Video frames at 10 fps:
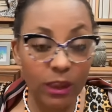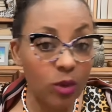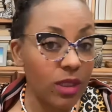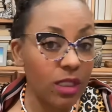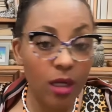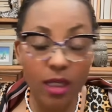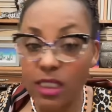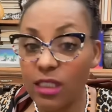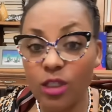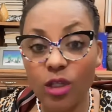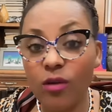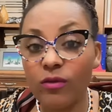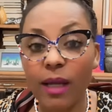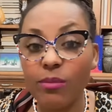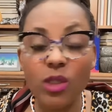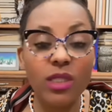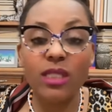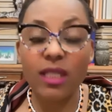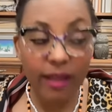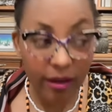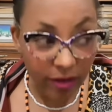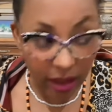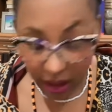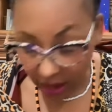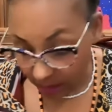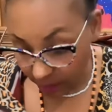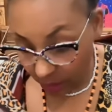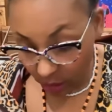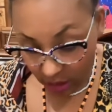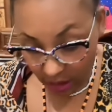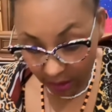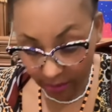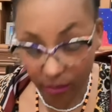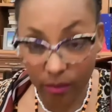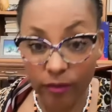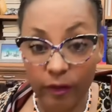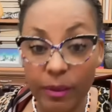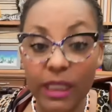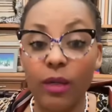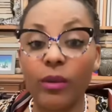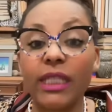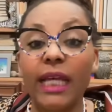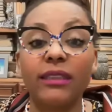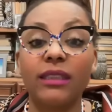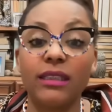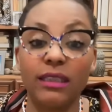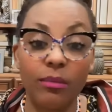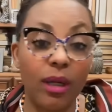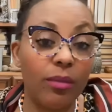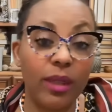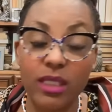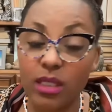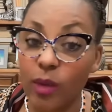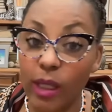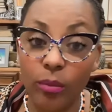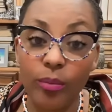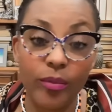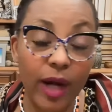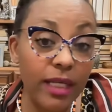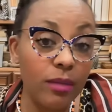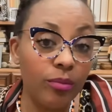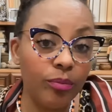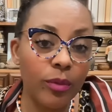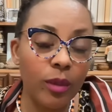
This was the continent over. I'm using South Africa because I'm familiar with that, and Zimbabwe as well, right?